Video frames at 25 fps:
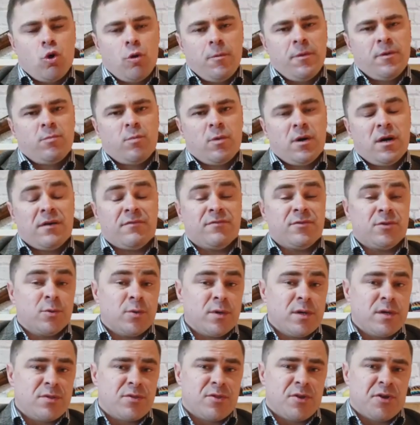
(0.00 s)
the Roman way of
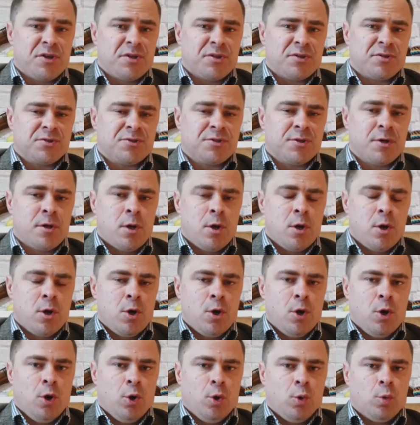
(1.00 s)
doing things
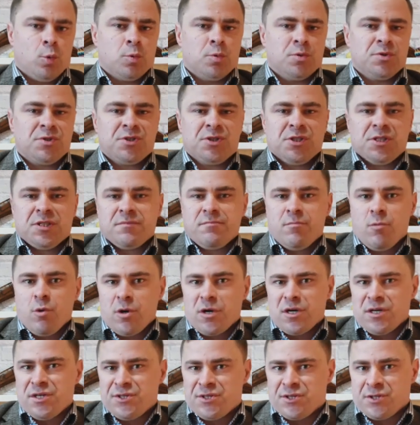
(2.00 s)
was just
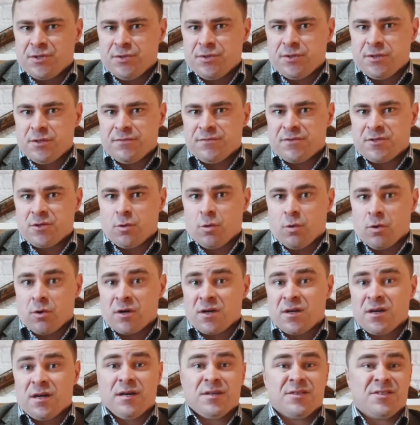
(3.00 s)
more conducive to
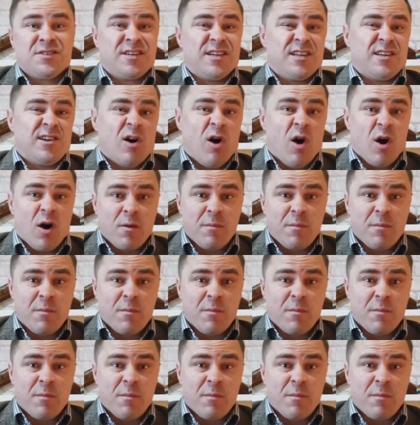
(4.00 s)
organizing an